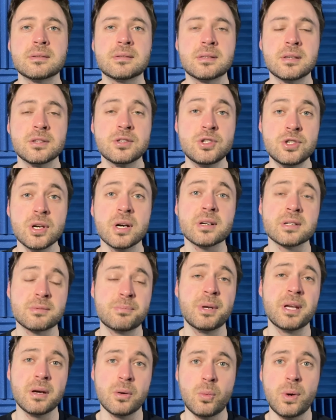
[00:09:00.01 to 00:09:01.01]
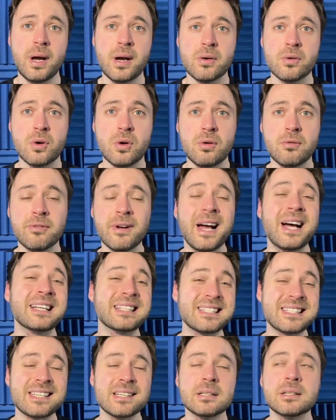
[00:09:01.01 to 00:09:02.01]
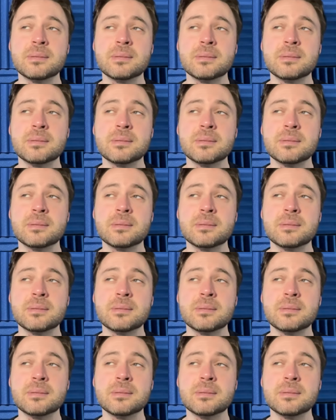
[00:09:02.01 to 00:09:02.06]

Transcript: to just be aware of, and